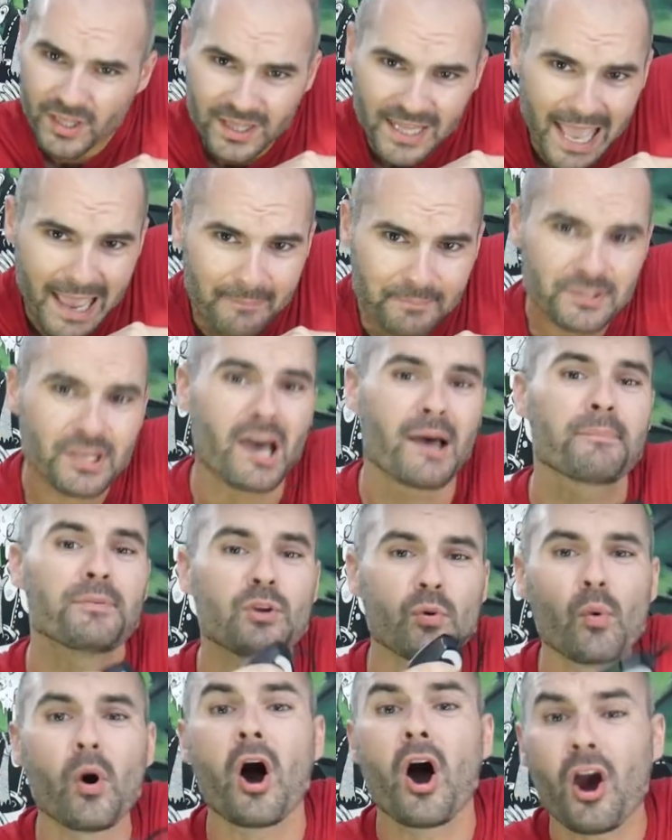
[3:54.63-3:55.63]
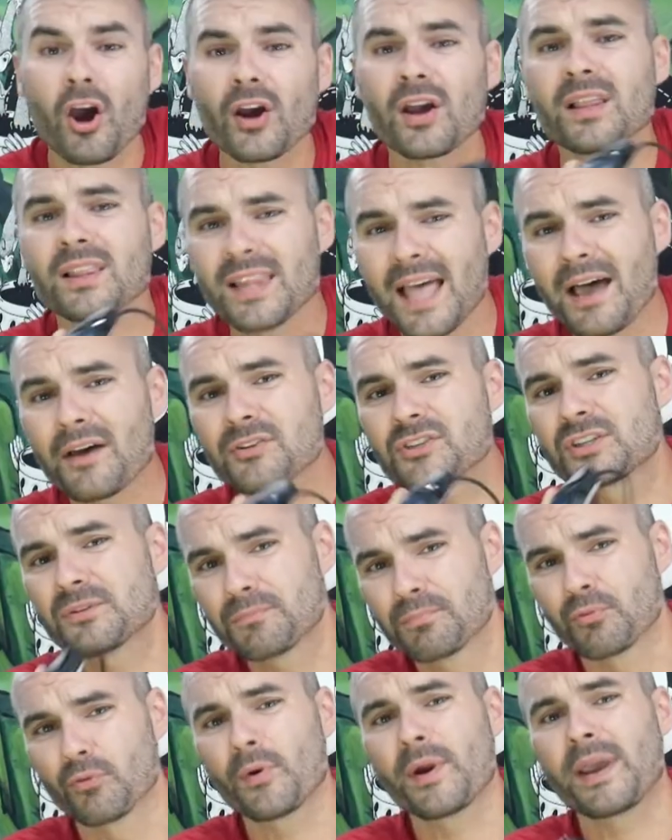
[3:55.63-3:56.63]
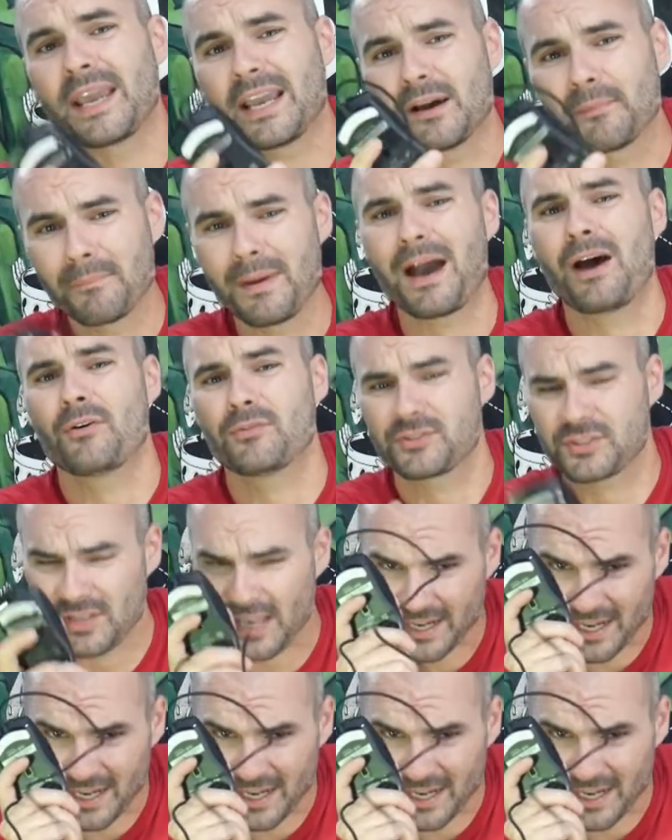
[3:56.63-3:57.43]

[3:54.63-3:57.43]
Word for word: laptop, you are allowed to bring a mouse,